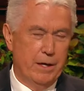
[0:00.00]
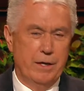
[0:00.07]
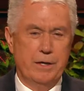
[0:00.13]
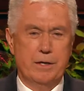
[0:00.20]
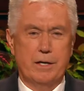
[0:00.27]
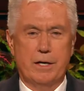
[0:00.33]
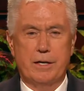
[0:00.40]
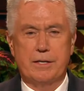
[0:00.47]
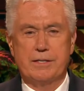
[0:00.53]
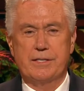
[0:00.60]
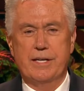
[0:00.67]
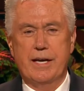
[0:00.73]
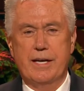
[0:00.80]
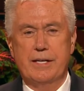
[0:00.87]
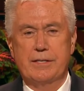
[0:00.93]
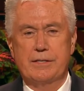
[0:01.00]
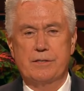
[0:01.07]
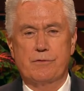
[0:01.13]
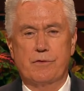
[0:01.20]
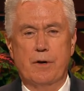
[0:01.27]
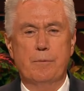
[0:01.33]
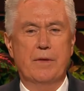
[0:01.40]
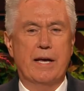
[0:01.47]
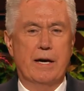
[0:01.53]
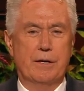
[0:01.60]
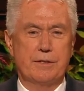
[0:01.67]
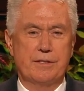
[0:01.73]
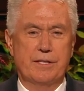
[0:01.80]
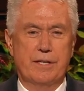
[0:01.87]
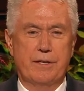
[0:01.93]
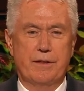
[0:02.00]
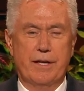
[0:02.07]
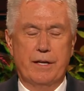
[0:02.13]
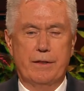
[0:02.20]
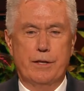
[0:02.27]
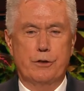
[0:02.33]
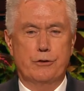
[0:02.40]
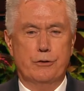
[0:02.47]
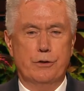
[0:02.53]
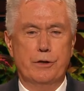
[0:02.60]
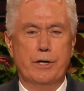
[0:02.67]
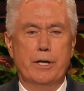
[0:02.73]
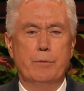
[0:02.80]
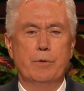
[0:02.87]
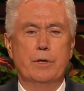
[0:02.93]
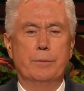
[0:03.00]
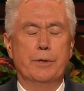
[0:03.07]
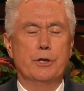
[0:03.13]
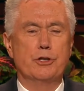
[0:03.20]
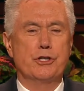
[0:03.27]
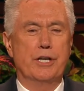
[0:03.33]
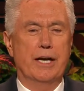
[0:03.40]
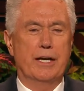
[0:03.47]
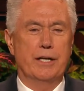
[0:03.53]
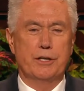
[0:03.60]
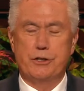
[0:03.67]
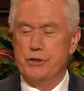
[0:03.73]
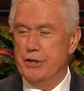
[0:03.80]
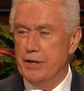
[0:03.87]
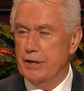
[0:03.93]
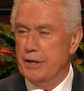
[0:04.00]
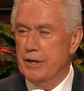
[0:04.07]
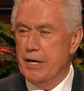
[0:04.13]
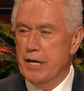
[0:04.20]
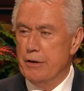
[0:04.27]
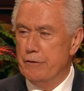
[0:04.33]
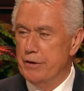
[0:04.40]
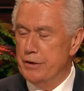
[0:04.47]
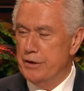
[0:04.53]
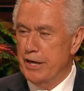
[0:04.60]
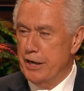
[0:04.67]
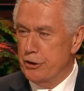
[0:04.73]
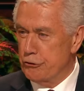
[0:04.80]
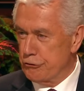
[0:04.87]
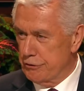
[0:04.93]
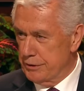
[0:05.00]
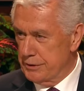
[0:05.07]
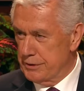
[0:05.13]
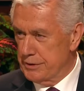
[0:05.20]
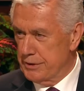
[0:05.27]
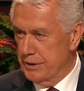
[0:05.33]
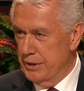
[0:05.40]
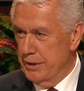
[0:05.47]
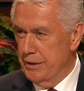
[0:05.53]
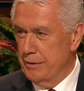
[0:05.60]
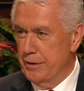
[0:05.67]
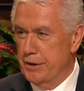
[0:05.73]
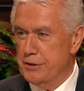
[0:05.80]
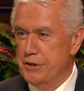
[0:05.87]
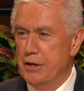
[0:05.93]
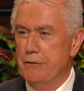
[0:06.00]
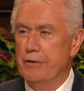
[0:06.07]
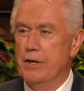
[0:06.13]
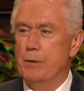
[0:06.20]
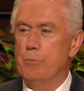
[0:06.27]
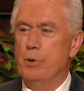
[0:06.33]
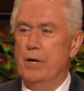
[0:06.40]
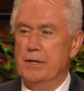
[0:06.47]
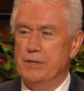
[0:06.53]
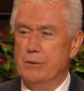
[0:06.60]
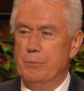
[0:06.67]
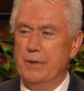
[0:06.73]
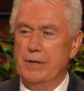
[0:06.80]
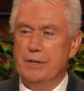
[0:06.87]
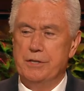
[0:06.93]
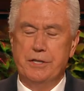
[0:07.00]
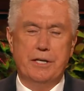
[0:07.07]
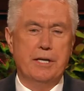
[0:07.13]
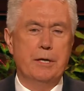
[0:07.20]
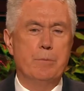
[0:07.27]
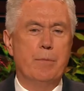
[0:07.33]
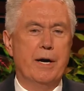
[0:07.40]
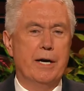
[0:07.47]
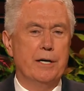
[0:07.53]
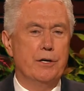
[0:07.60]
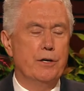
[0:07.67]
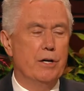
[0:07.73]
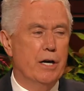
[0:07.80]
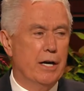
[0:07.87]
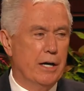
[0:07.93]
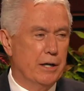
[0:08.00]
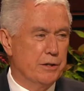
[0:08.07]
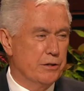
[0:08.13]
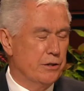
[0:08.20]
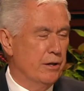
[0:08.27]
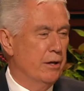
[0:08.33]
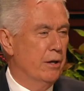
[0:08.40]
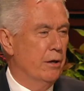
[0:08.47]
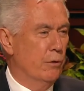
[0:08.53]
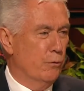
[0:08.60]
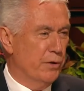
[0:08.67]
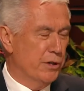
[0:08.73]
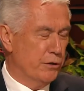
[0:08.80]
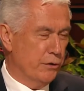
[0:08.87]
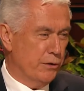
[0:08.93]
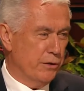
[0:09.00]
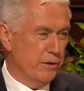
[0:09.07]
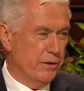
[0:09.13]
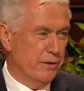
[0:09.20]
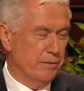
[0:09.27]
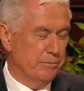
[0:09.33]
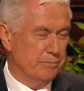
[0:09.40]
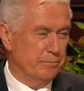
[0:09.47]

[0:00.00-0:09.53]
He understands from the outset that the journey will be challenging, even dangerous. There's even a possibility he might not return.